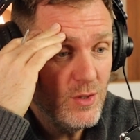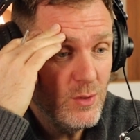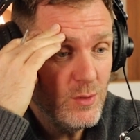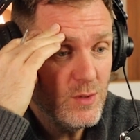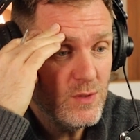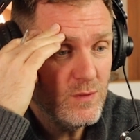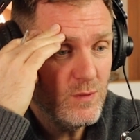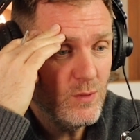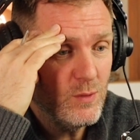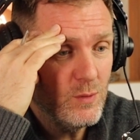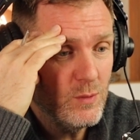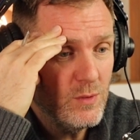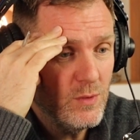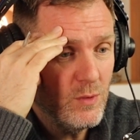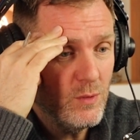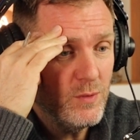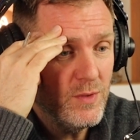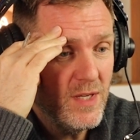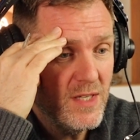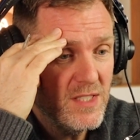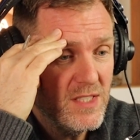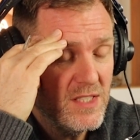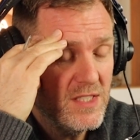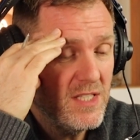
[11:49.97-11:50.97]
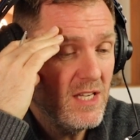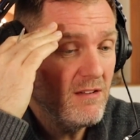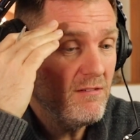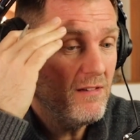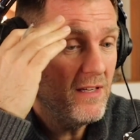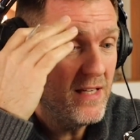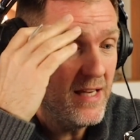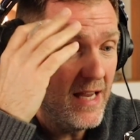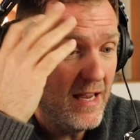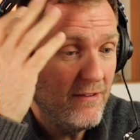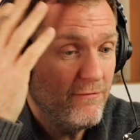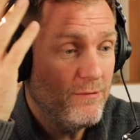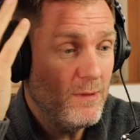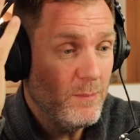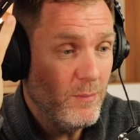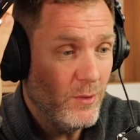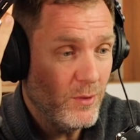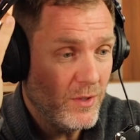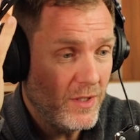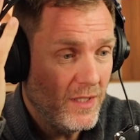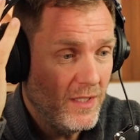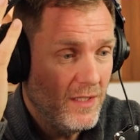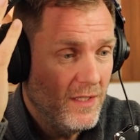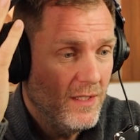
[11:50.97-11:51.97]
useful, not necessarily
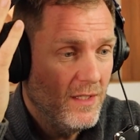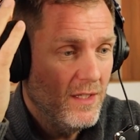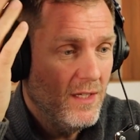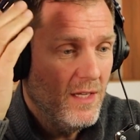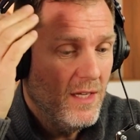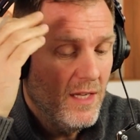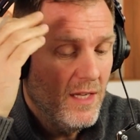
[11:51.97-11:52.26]
everybody.